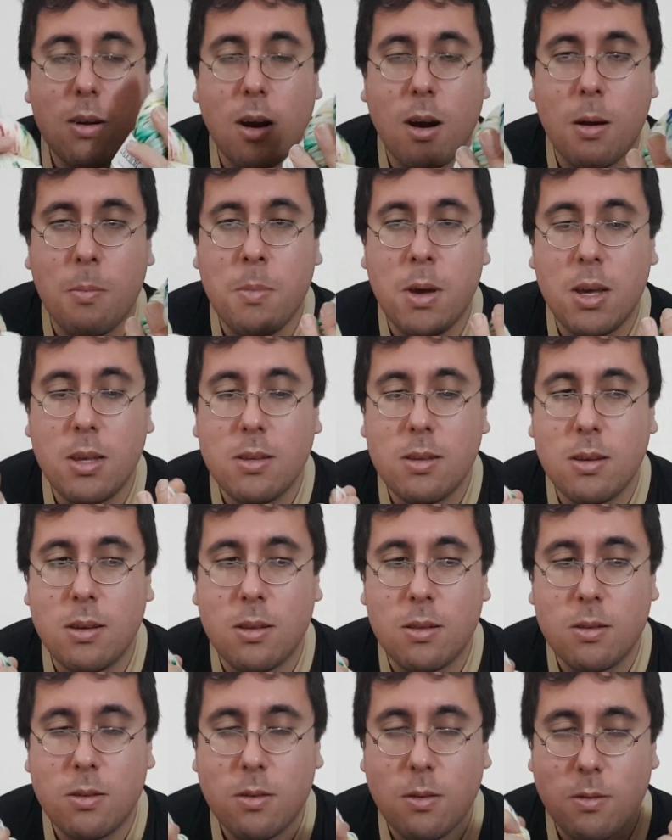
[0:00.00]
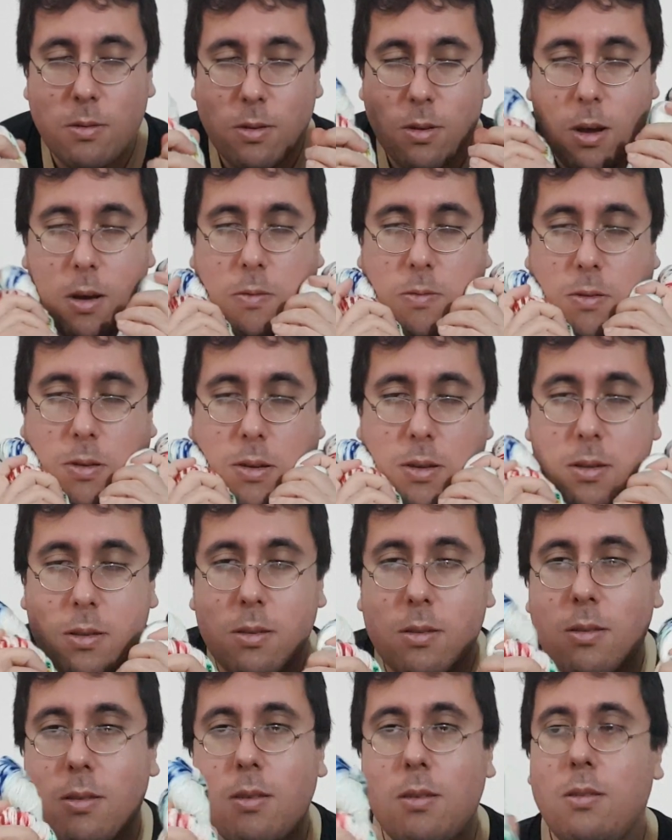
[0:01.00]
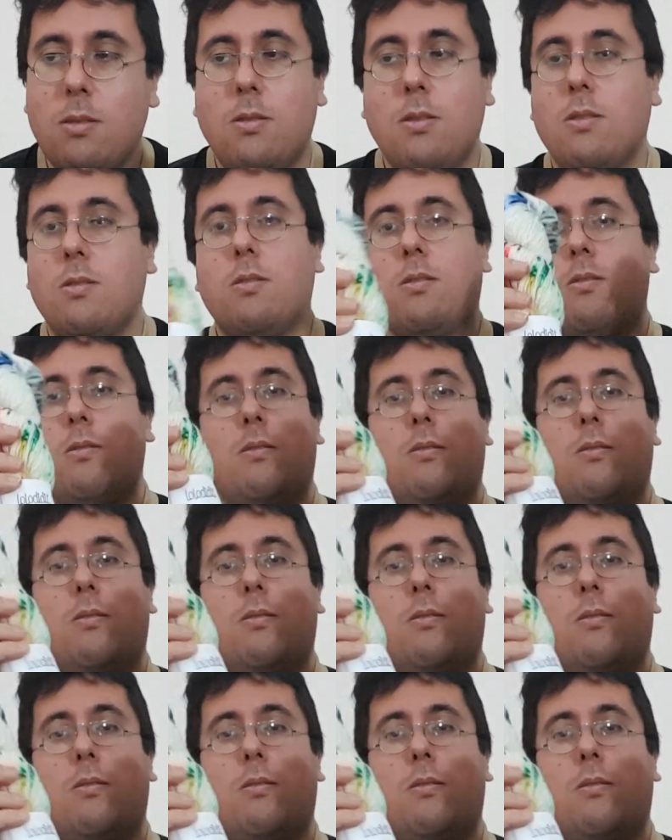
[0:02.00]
are amazing. It's so soft. It's just,